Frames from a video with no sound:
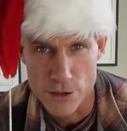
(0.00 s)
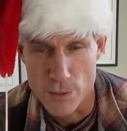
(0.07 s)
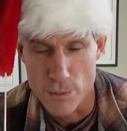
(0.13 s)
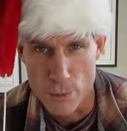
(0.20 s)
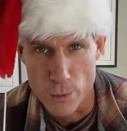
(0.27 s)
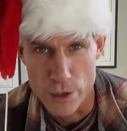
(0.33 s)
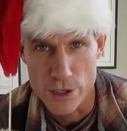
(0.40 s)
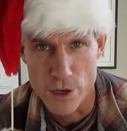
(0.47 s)
the
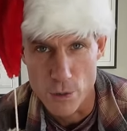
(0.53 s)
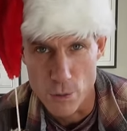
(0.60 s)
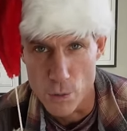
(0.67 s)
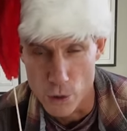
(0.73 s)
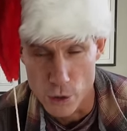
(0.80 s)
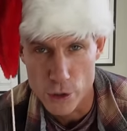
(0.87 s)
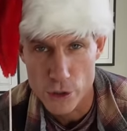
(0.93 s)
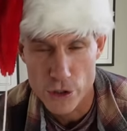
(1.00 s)
merino
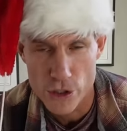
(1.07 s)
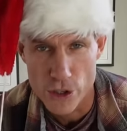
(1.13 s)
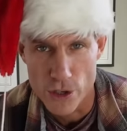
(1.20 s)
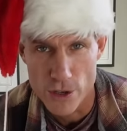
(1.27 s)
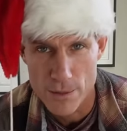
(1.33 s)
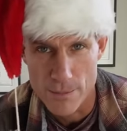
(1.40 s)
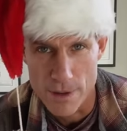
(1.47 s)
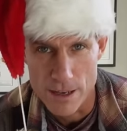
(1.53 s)
wool
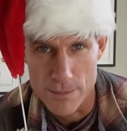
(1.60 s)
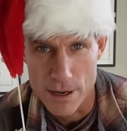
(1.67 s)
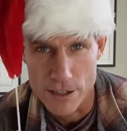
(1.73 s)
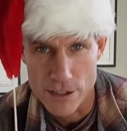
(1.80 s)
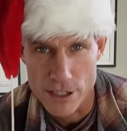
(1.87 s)
shirt made by